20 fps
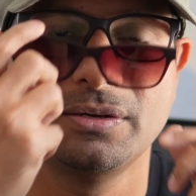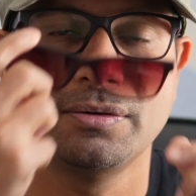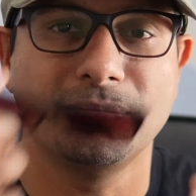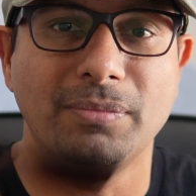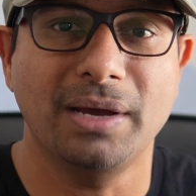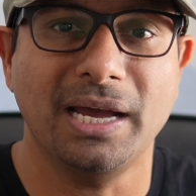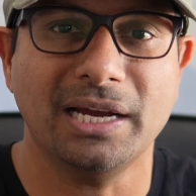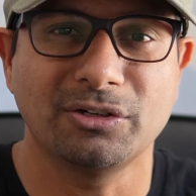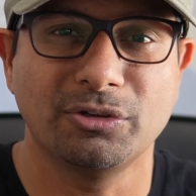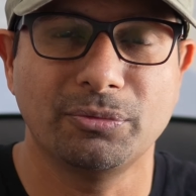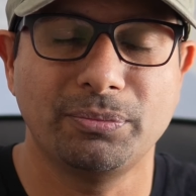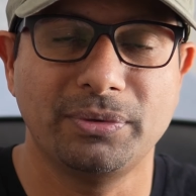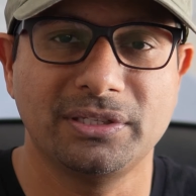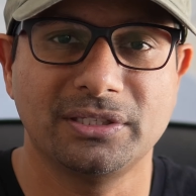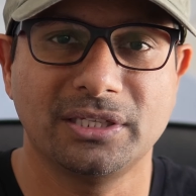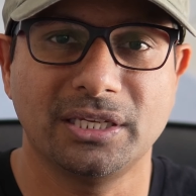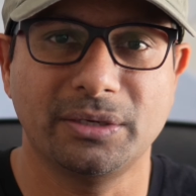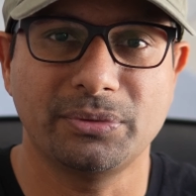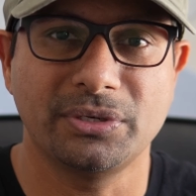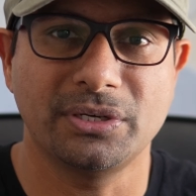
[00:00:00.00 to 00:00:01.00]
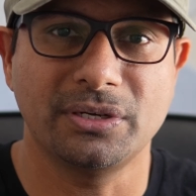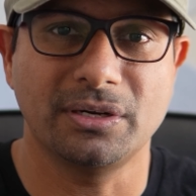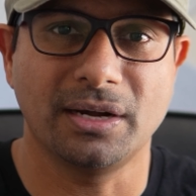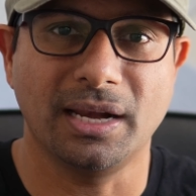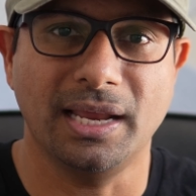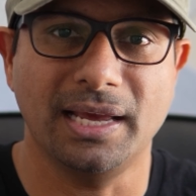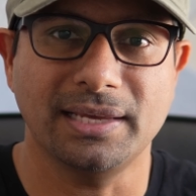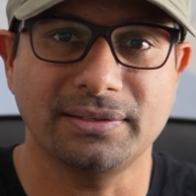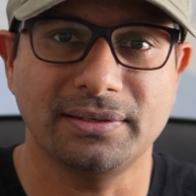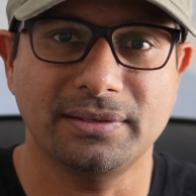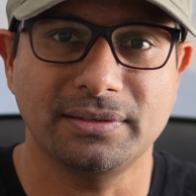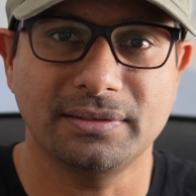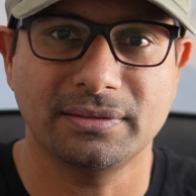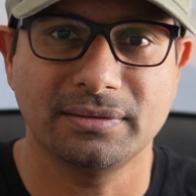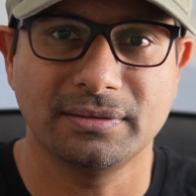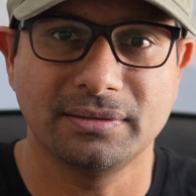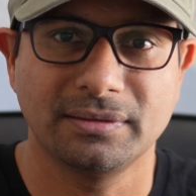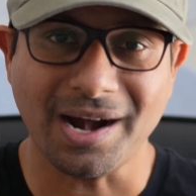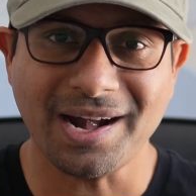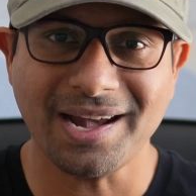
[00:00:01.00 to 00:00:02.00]
back to prescription
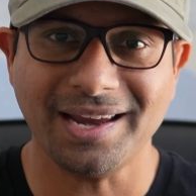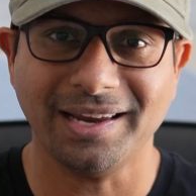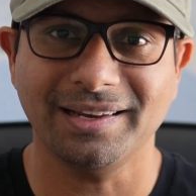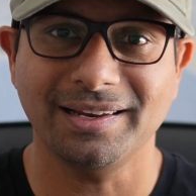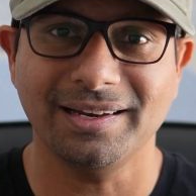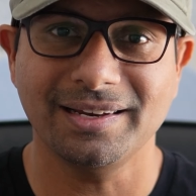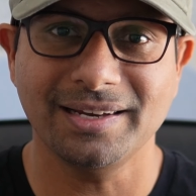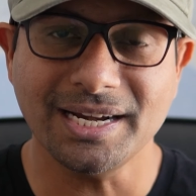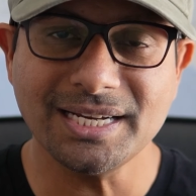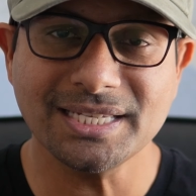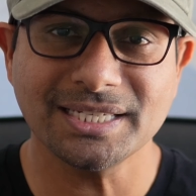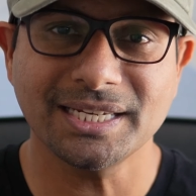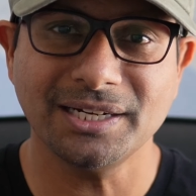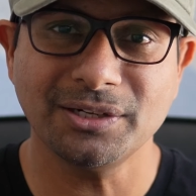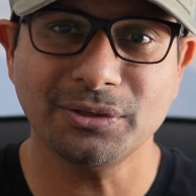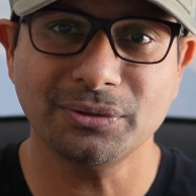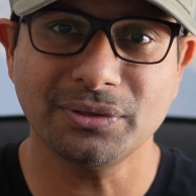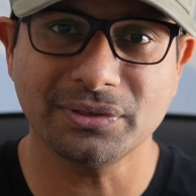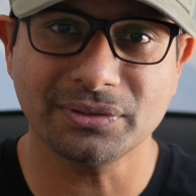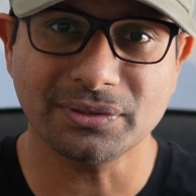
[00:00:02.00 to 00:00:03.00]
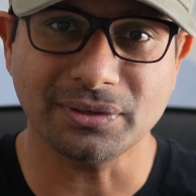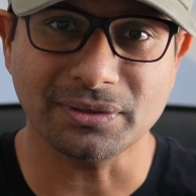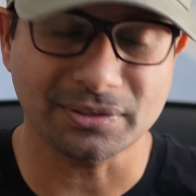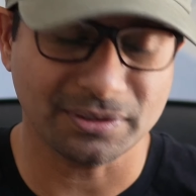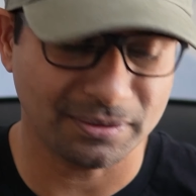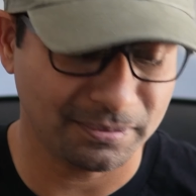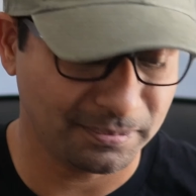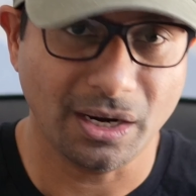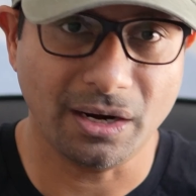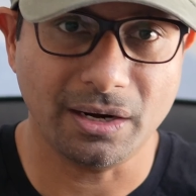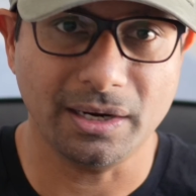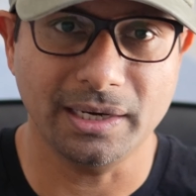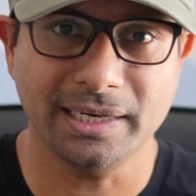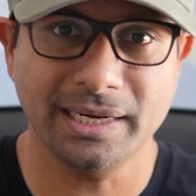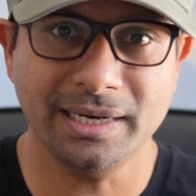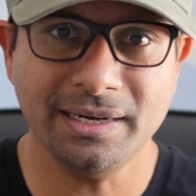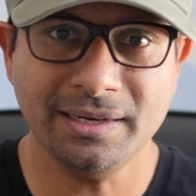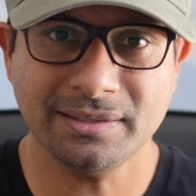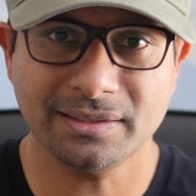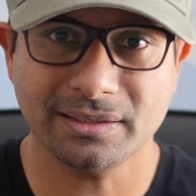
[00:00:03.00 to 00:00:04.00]
glasses. Alright, let's get to the results. Alright,
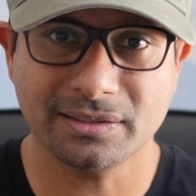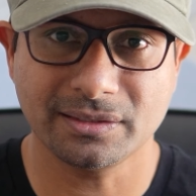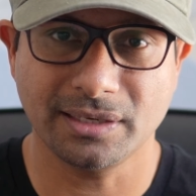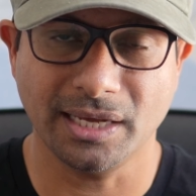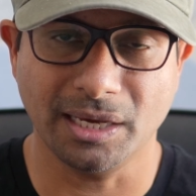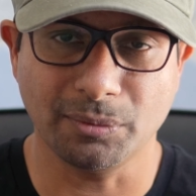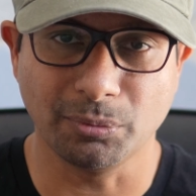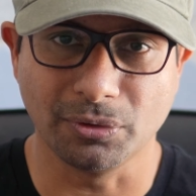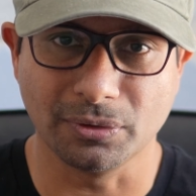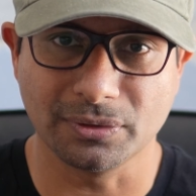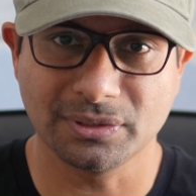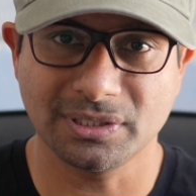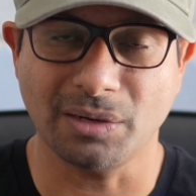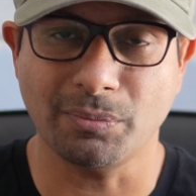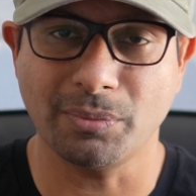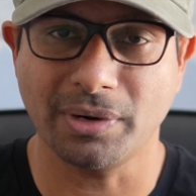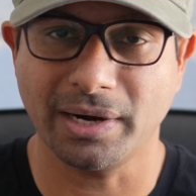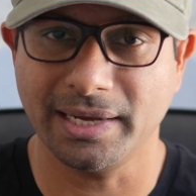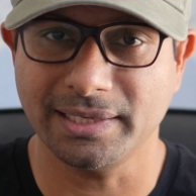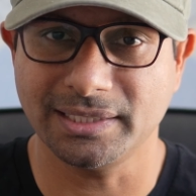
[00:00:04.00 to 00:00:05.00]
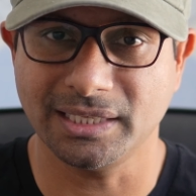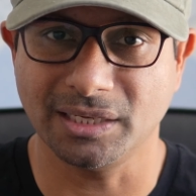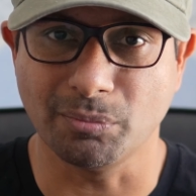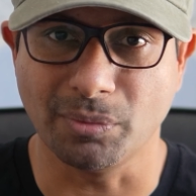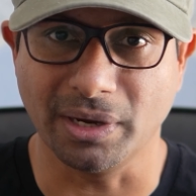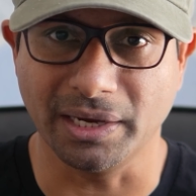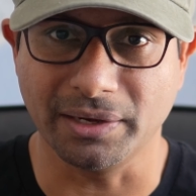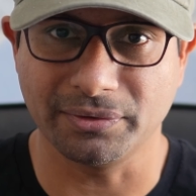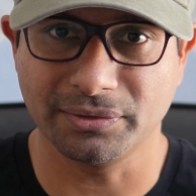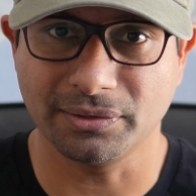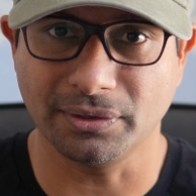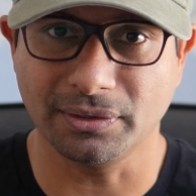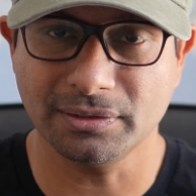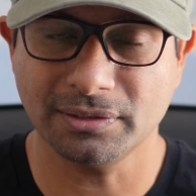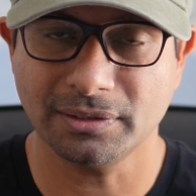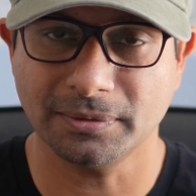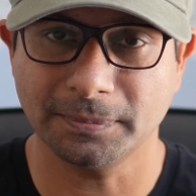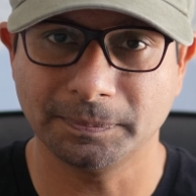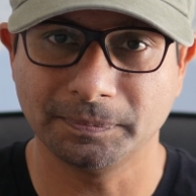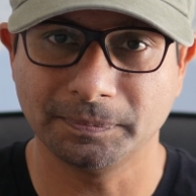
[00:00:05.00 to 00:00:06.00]
here is this table summarizing my results.